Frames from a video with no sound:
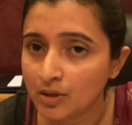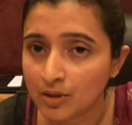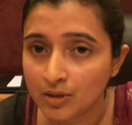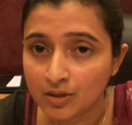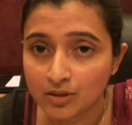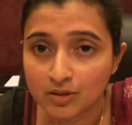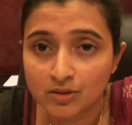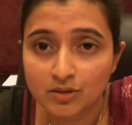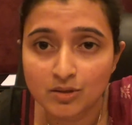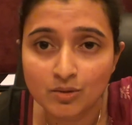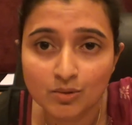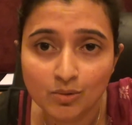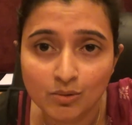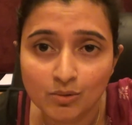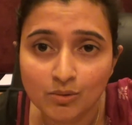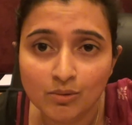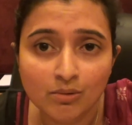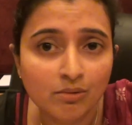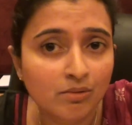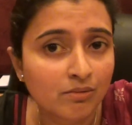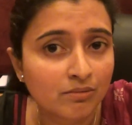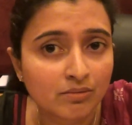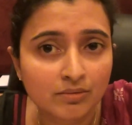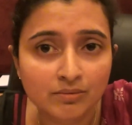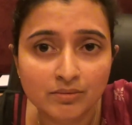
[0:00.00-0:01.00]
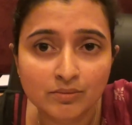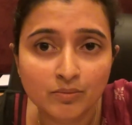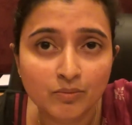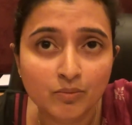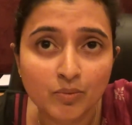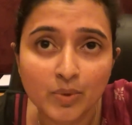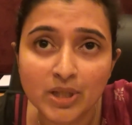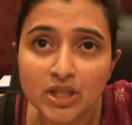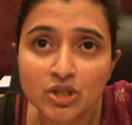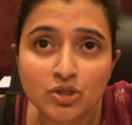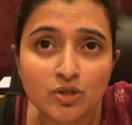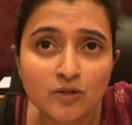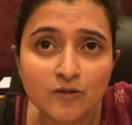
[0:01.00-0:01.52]
So
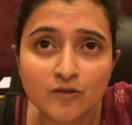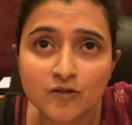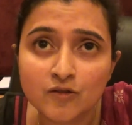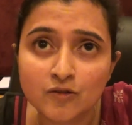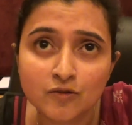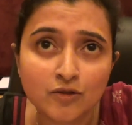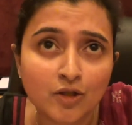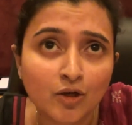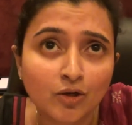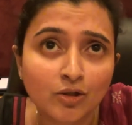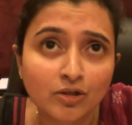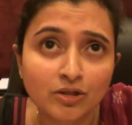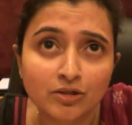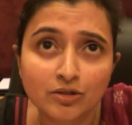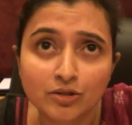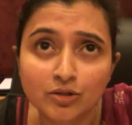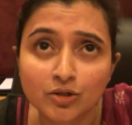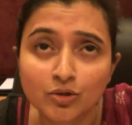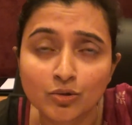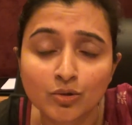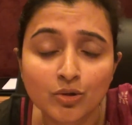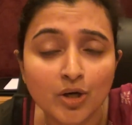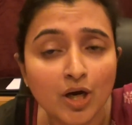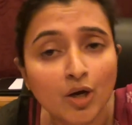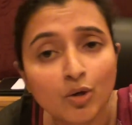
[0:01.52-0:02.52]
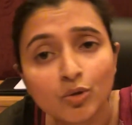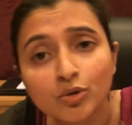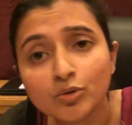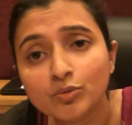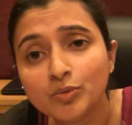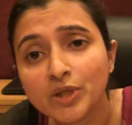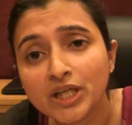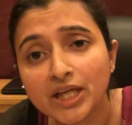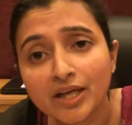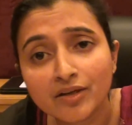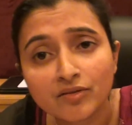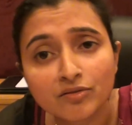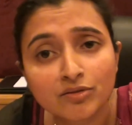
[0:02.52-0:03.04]
we just thought, how do
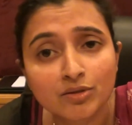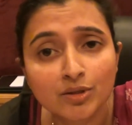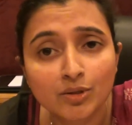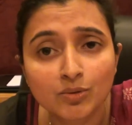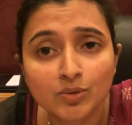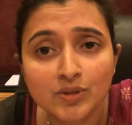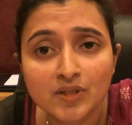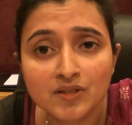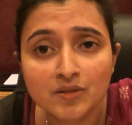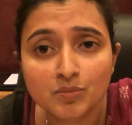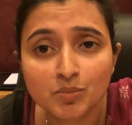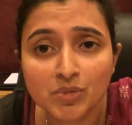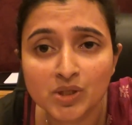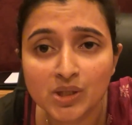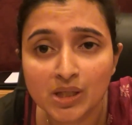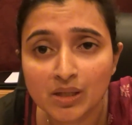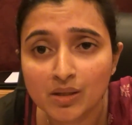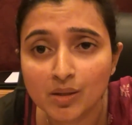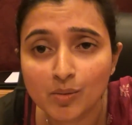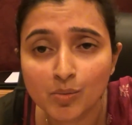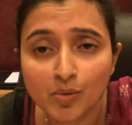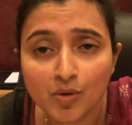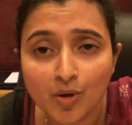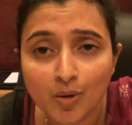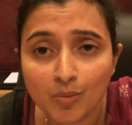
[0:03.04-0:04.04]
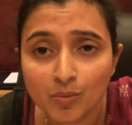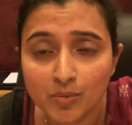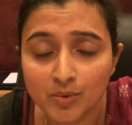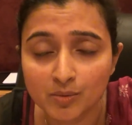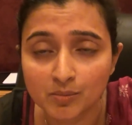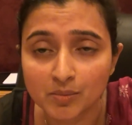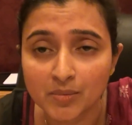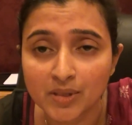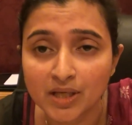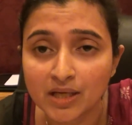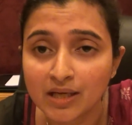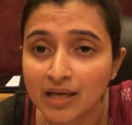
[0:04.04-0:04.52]
we get around this particular problem?